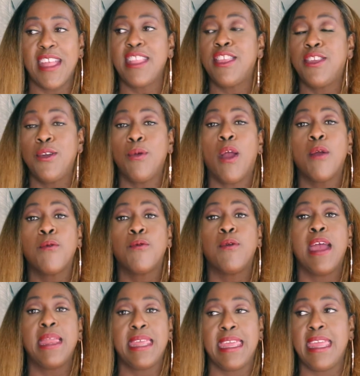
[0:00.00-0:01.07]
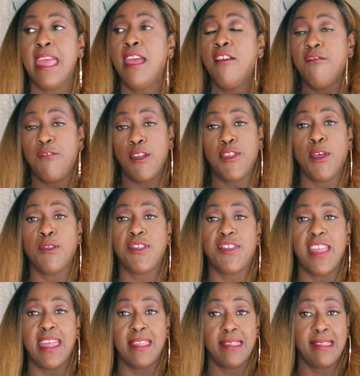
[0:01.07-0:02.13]
that you are ready for those
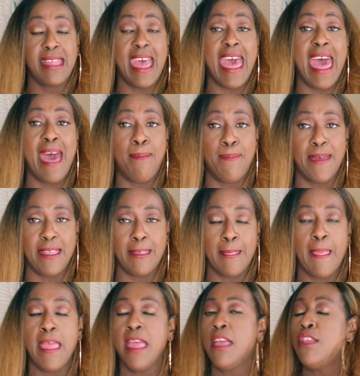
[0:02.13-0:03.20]
things to happen.